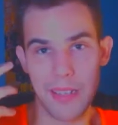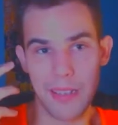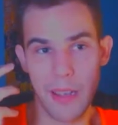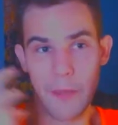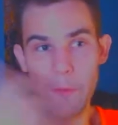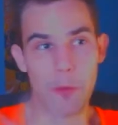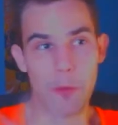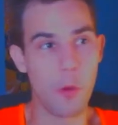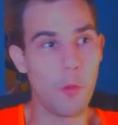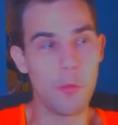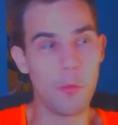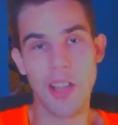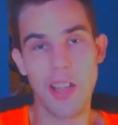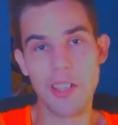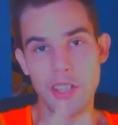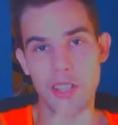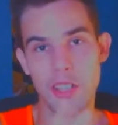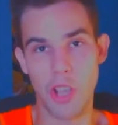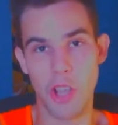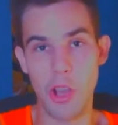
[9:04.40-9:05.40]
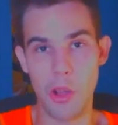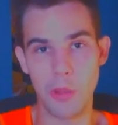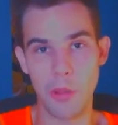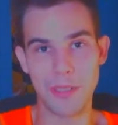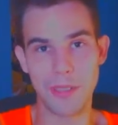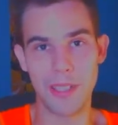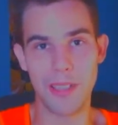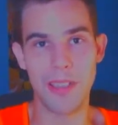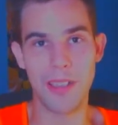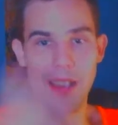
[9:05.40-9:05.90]
a full-fledged
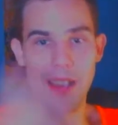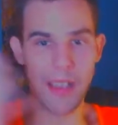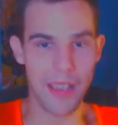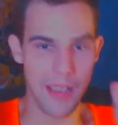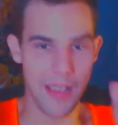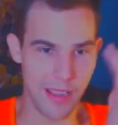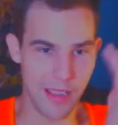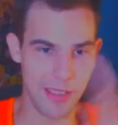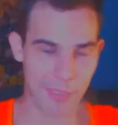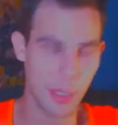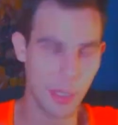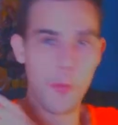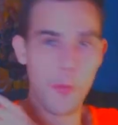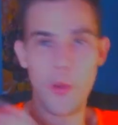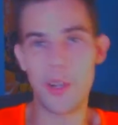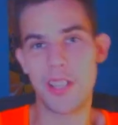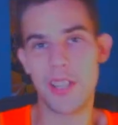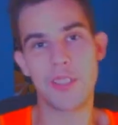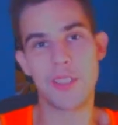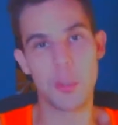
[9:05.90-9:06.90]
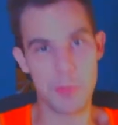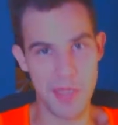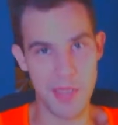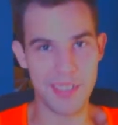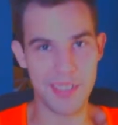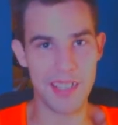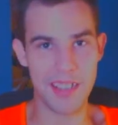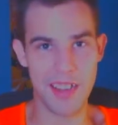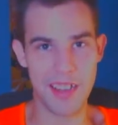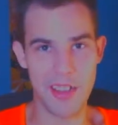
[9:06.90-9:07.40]
adult, Littlefoot could still be a
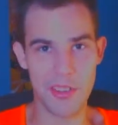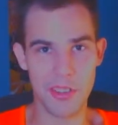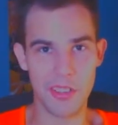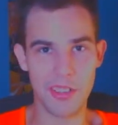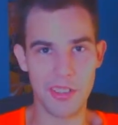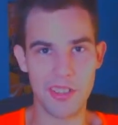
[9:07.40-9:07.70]
teenager.